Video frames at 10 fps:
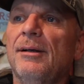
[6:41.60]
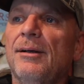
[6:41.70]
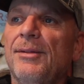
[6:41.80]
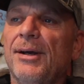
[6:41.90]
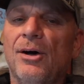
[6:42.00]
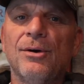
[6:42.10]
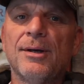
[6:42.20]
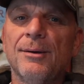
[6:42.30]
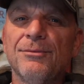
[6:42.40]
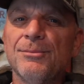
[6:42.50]
they all
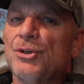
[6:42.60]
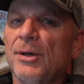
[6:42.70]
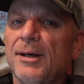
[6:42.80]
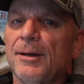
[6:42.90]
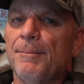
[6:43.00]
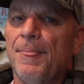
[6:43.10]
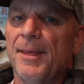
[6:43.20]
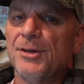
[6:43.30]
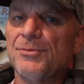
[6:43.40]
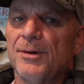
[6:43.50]
come from China.
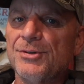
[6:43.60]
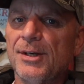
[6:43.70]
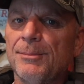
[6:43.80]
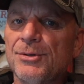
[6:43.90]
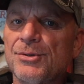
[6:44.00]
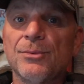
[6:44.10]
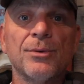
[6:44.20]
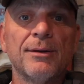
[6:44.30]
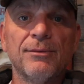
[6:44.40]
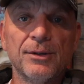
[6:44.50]
And as far as I'm concerned,
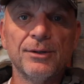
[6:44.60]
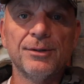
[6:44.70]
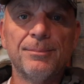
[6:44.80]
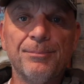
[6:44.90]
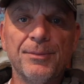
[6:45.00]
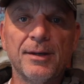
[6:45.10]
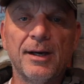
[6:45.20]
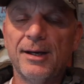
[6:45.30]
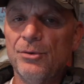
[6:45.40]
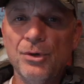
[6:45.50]
what I've learned,
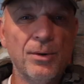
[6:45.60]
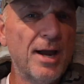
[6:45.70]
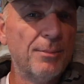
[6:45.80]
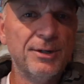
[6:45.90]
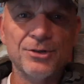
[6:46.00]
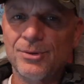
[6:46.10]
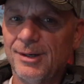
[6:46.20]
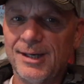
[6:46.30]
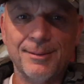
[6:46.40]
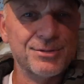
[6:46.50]
I don't know how many
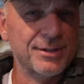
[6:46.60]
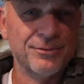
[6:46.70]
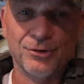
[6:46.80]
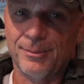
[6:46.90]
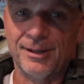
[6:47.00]
trail cameras I've owned in my